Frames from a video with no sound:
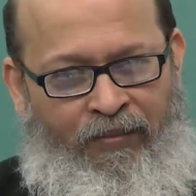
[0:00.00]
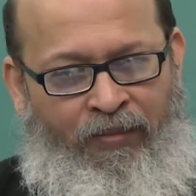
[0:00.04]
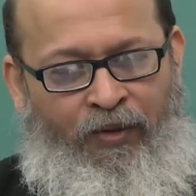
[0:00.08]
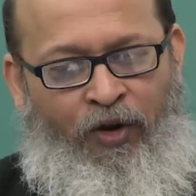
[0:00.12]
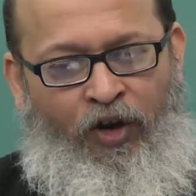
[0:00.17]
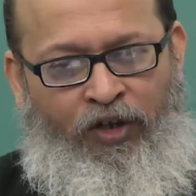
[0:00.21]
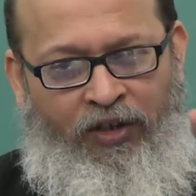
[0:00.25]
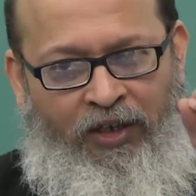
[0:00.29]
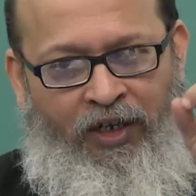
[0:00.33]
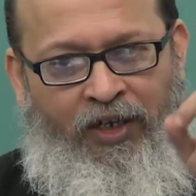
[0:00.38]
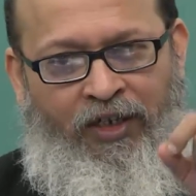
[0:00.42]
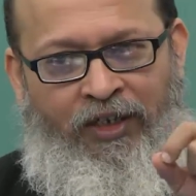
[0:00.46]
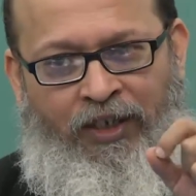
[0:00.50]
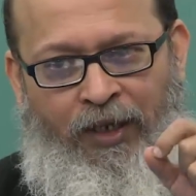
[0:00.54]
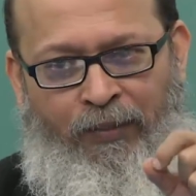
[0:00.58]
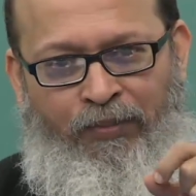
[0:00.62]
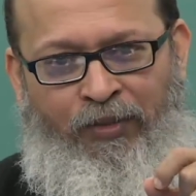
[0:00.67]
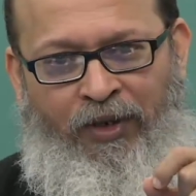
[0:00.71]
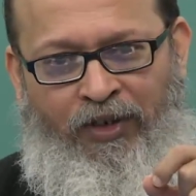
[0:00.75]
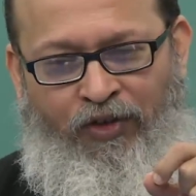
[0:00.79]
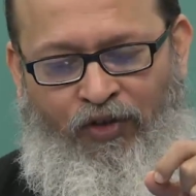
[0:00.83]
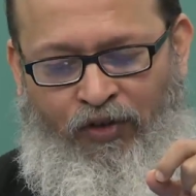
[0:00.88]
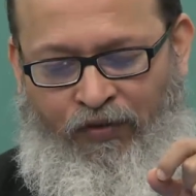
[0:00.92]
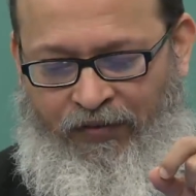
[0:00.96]
block the
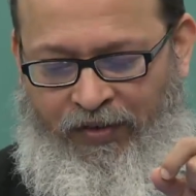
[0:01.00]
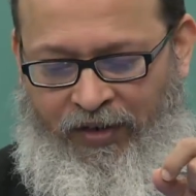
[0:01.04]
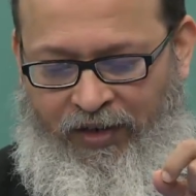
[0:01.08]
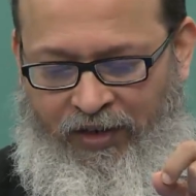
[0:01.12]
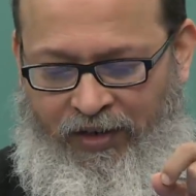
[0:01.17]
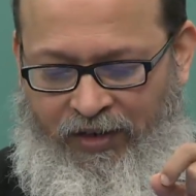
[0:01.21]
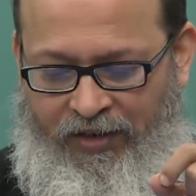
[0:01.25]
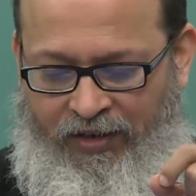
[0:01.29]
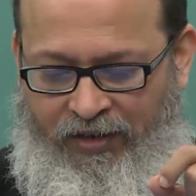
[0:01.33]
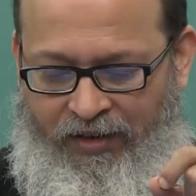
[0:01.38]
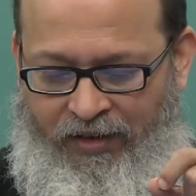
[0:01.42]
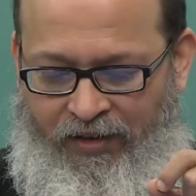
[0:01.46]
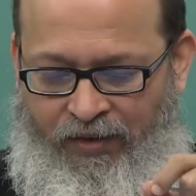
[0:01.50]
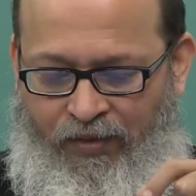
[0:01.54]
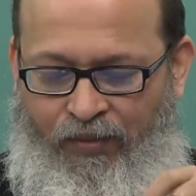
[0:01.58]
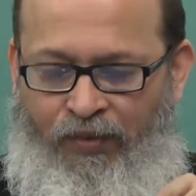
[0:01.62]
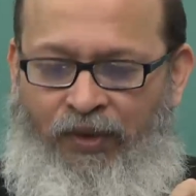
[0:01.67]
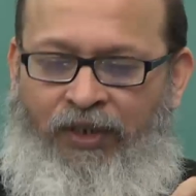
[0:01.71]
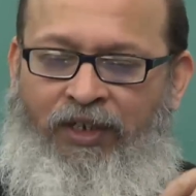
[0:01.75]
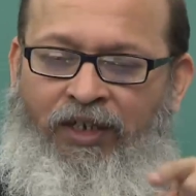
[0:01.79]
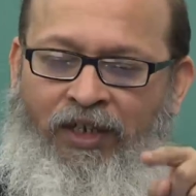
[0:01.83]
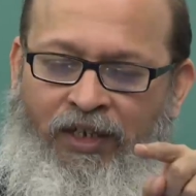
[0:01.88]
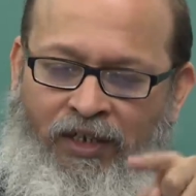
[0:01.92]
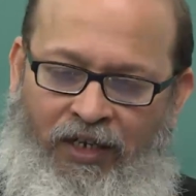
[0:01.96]
receptors of it,
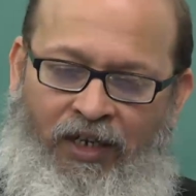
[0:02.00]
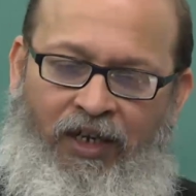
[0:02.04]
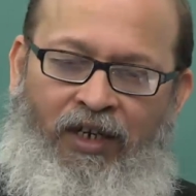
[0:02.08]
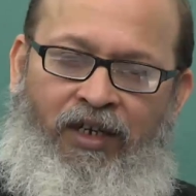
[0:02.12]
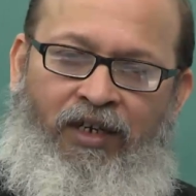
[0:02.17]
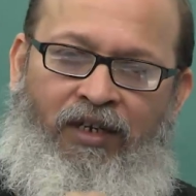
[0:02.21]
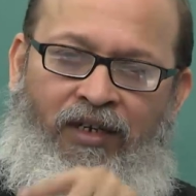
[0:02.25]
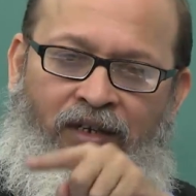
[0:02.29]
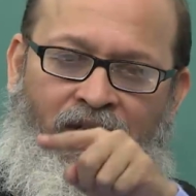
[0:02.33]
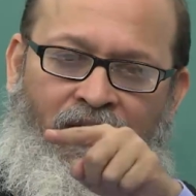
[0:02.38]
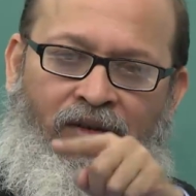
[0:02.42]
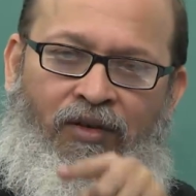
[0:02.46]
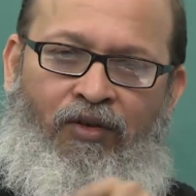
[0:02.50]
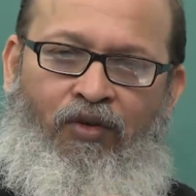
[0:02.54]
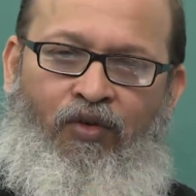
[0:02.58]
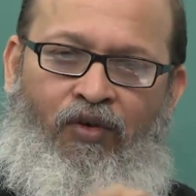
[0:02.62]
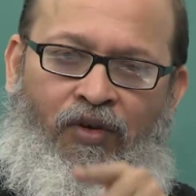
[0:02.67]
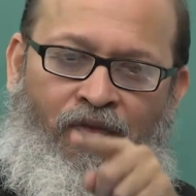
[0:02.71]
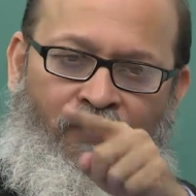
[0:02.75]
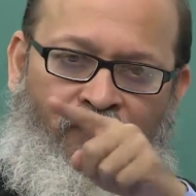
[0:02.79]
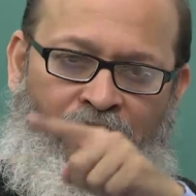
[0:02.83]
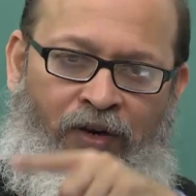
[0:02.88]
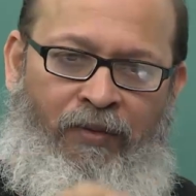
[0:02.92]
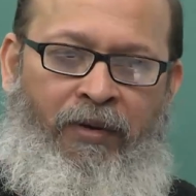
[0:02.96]
which in turn
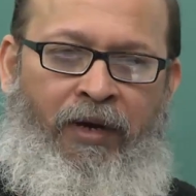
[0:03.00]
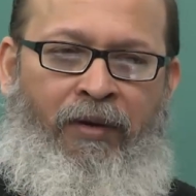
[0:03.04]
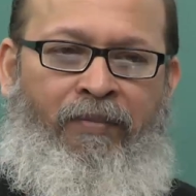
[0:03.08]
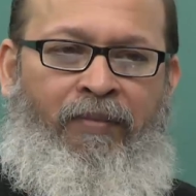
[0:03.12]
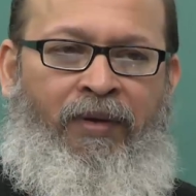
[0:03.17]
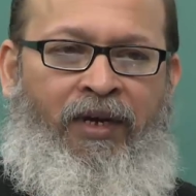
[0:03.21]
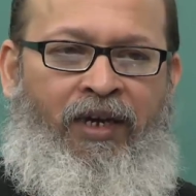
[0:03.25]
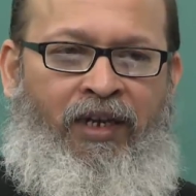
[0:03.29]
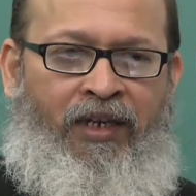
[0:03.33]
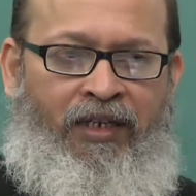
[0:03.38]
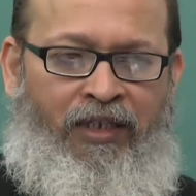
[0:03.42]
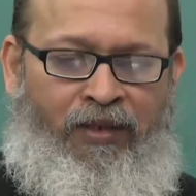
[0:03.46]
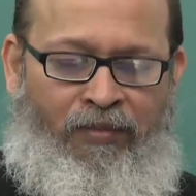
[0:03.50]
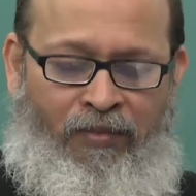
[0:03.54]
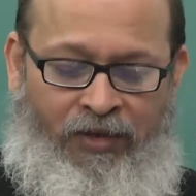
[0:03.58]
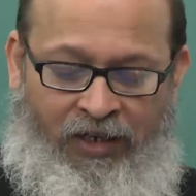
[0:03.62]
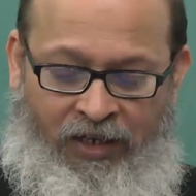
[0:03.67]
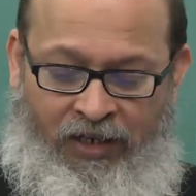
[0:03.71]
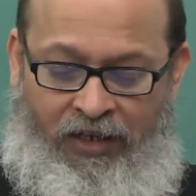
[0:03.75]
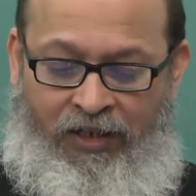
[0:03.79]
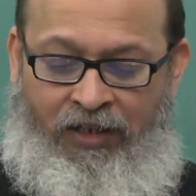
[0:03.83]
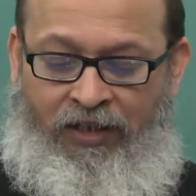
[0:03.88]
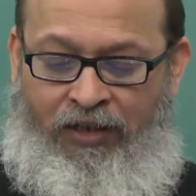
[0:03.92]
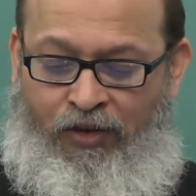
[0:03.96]
through a feedback mechanism
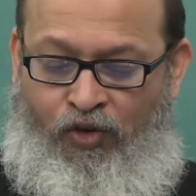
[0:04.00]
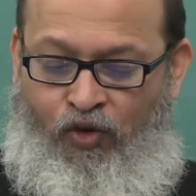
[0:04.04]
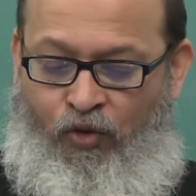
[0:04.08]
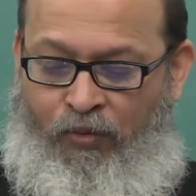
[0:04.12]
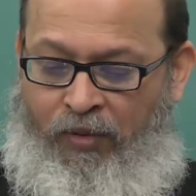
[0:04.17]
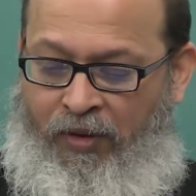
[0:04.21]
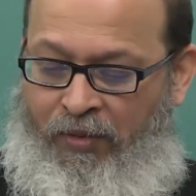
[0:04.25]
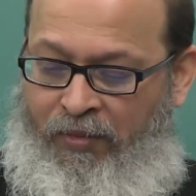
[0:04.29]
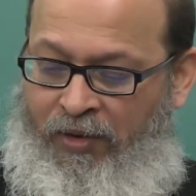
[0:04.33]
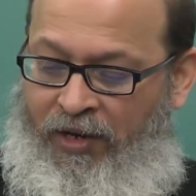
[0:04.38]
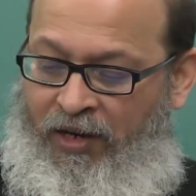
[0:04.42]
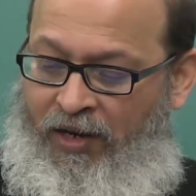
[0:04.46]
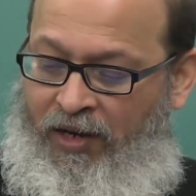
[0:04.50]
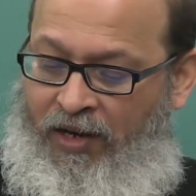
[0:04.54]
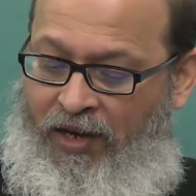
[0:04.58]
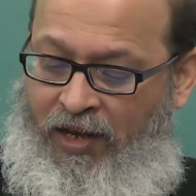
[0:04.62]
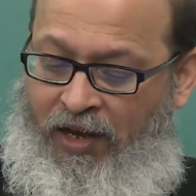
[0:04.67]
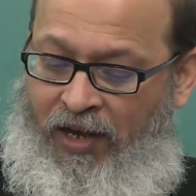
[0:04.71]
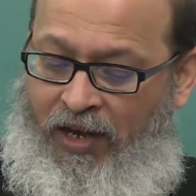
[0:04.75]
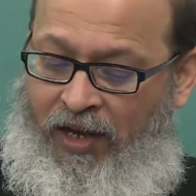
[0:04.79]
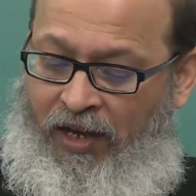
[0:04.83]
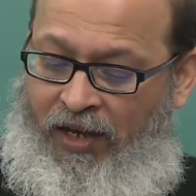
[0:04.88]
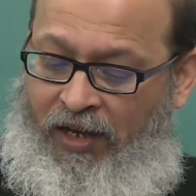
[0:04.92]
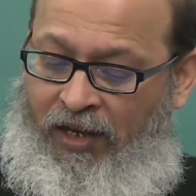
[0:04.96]
decreases the dopamine.
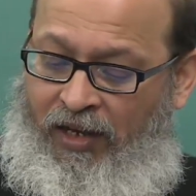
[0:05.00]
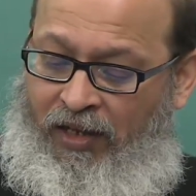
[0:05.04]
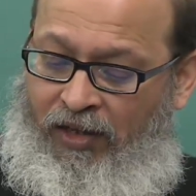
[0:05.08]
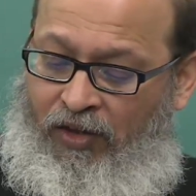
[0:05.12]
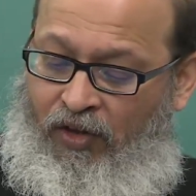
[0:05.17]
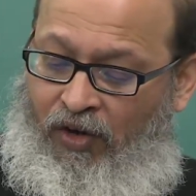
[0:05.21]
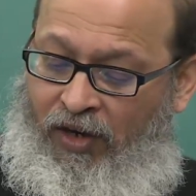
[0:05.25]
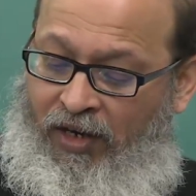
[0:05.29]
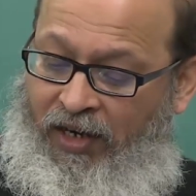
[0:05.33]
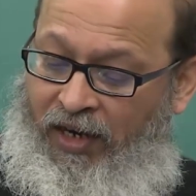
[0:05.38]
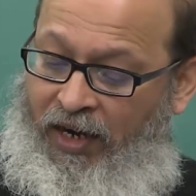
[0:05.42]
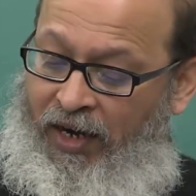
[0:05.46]
So, are